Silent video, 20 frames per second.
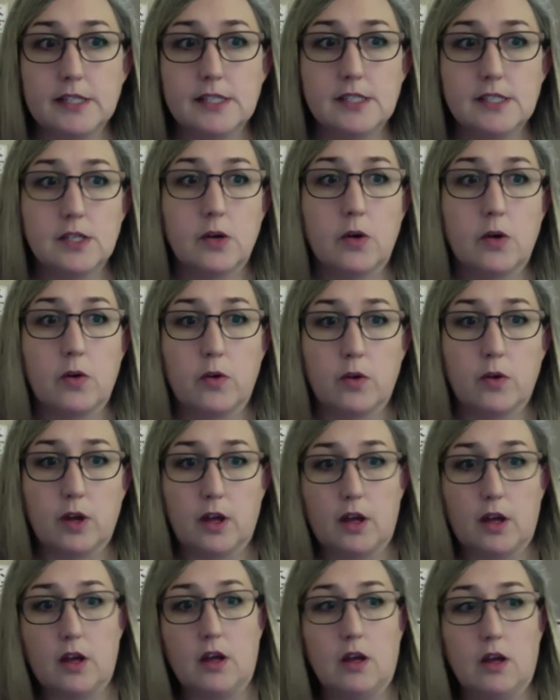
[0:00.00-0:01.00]
So
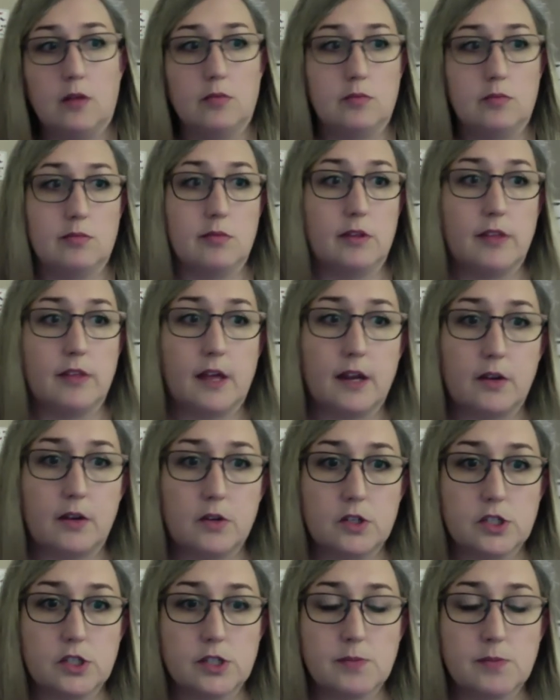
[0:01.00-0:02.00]
I thought I
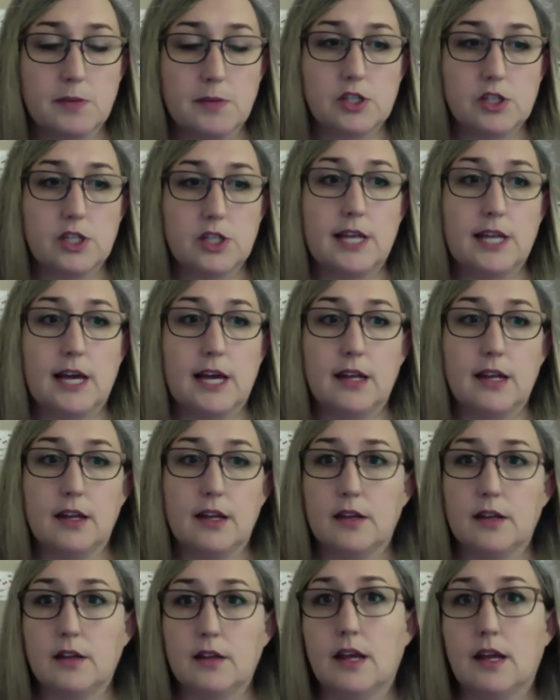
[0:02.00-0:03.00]
would just mention that
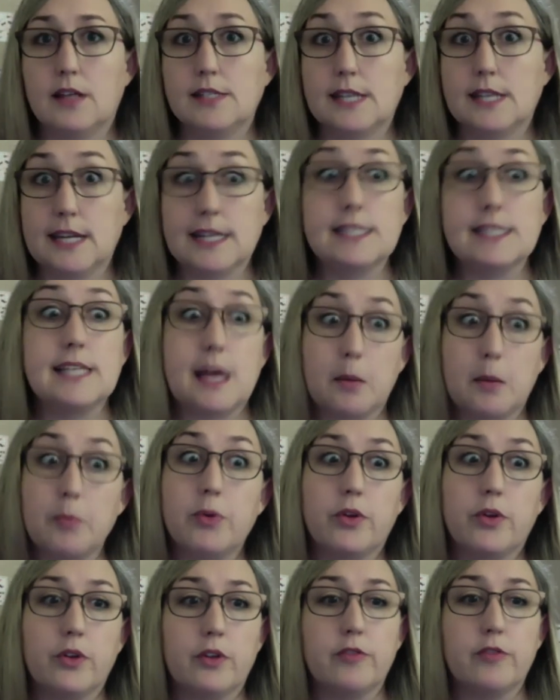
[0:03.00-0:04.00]
as an
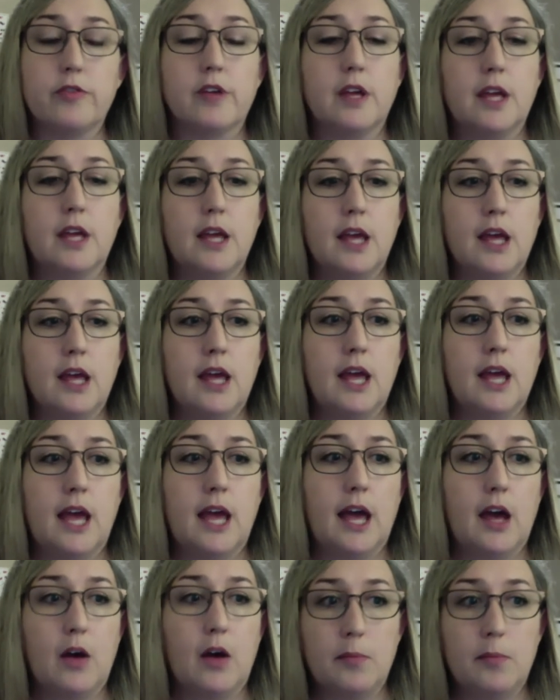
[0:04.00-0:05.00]
example of
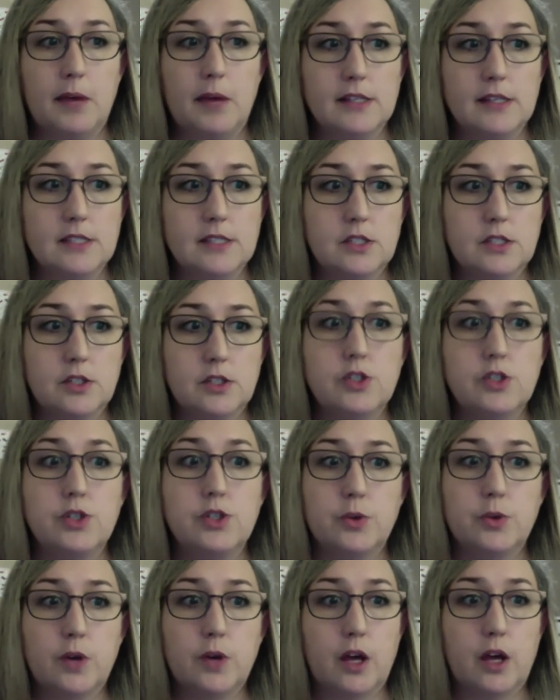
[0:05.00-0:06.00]
how masks
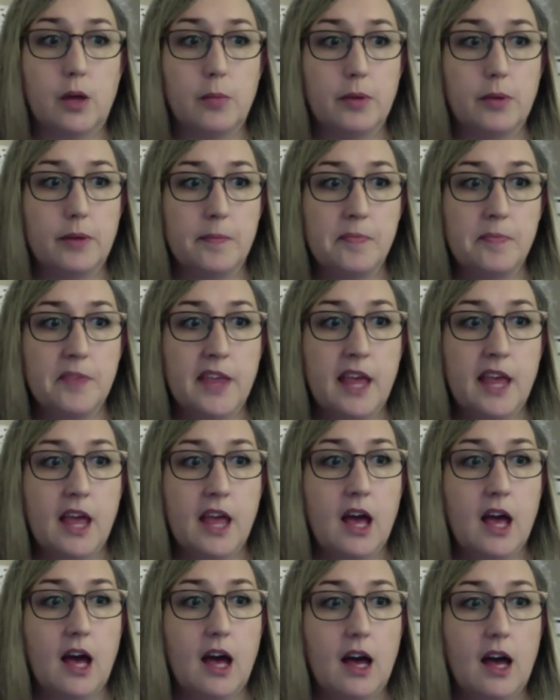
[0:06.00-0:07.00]
do help.
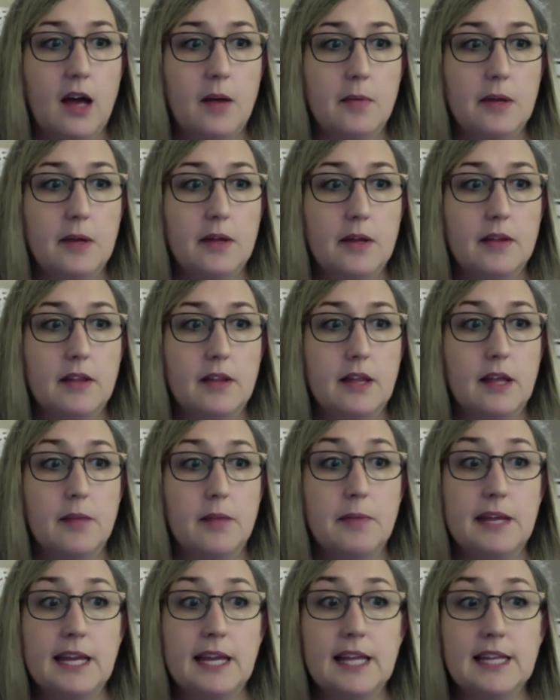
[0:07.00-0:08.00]

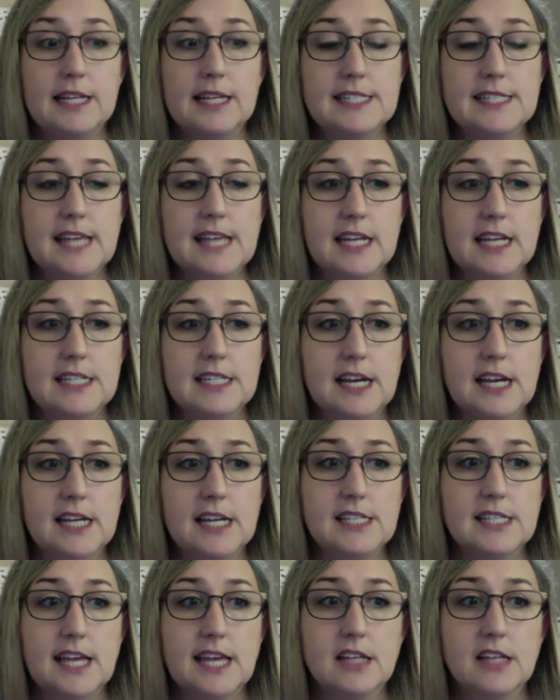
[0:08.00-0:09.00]
Immediately
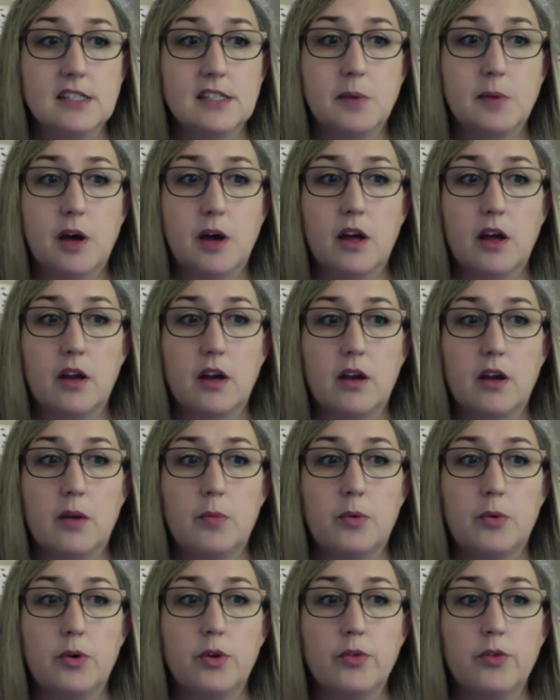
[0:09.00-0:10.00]
sanitize hands upon
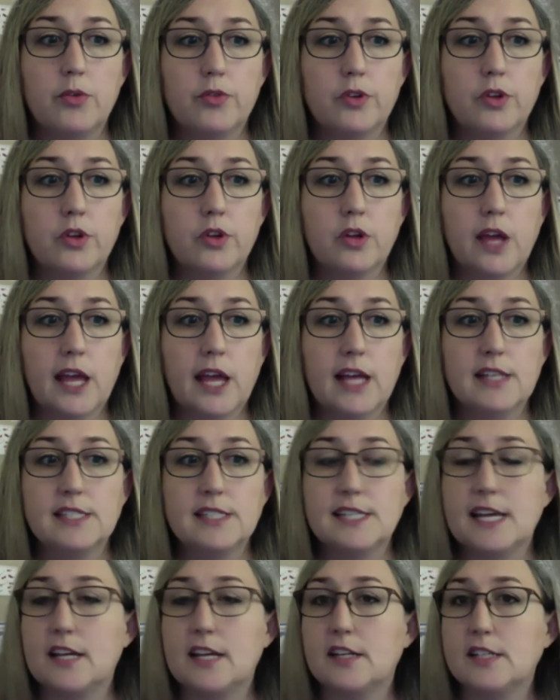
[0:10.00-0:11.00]
approval. Hand
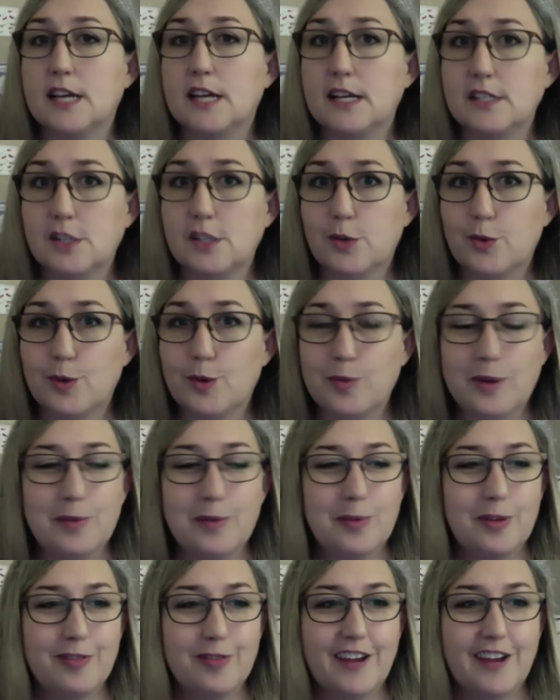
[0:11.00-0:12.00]
sanitizer will be
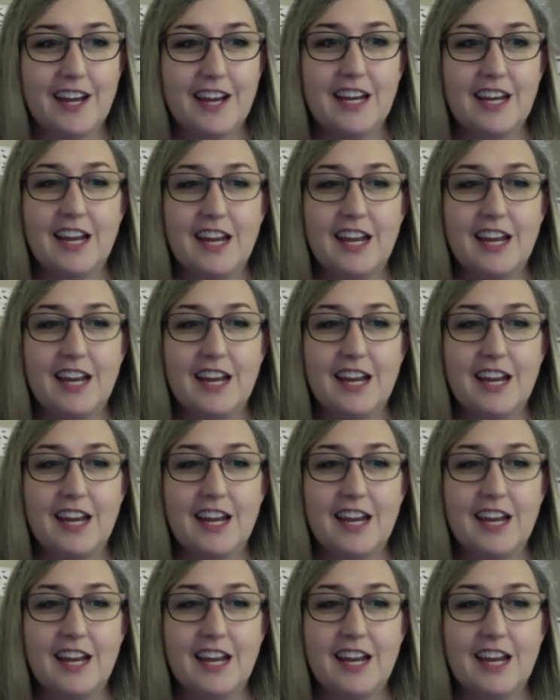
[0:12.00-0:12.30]
provided.